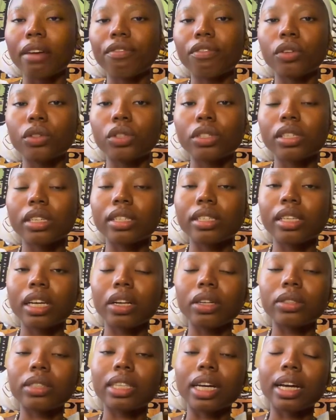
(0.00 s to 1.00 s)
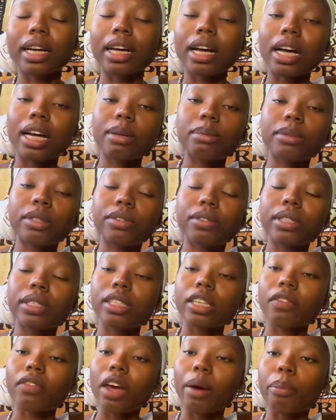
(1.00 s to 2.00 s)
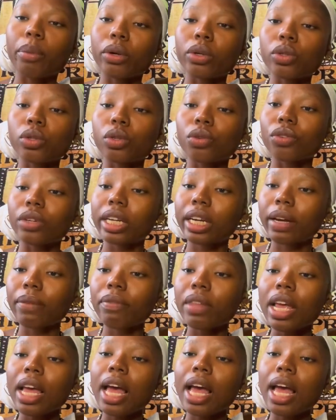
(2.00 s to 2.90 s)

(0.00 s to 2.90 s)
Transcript: futuresuntarot.com, to receive that personal reading.